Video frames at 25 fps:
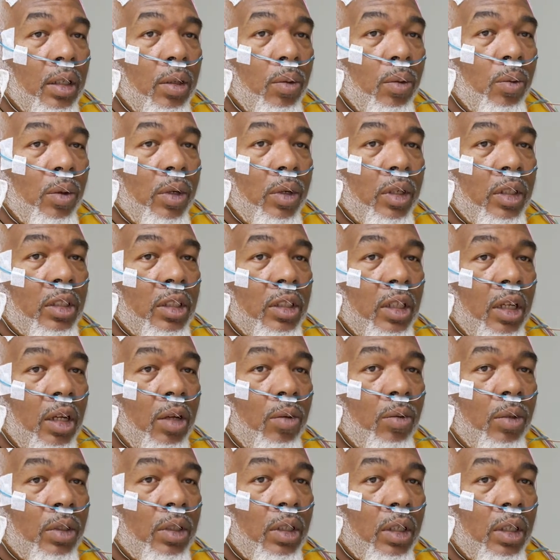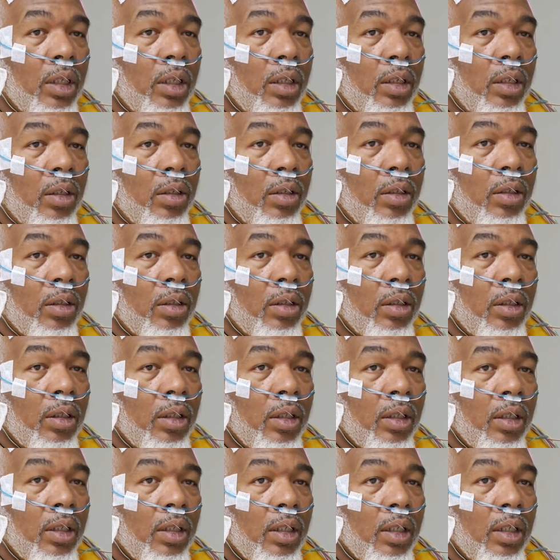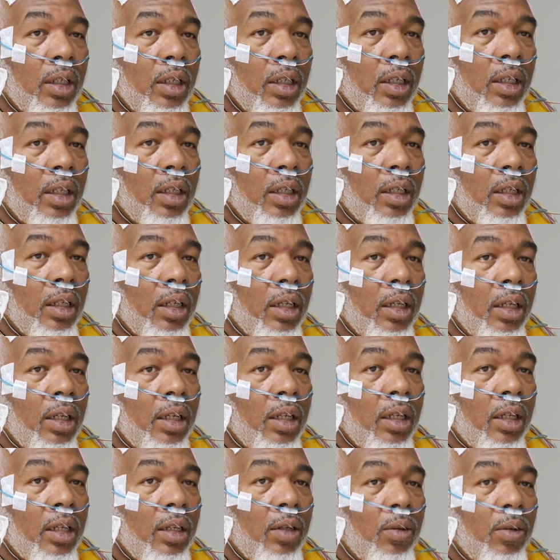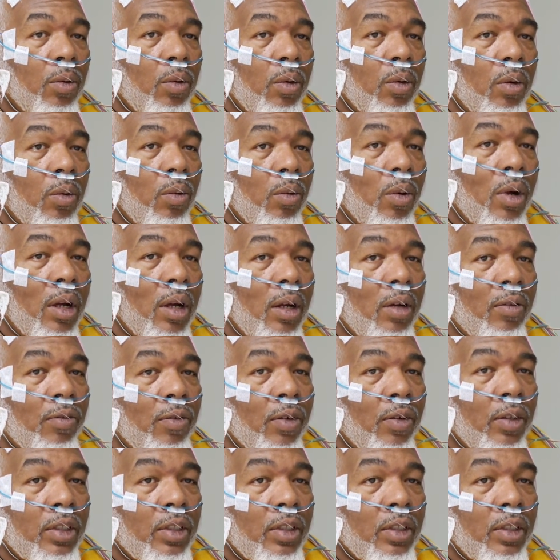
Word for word: Weird sound. What the hell? Uh, wired for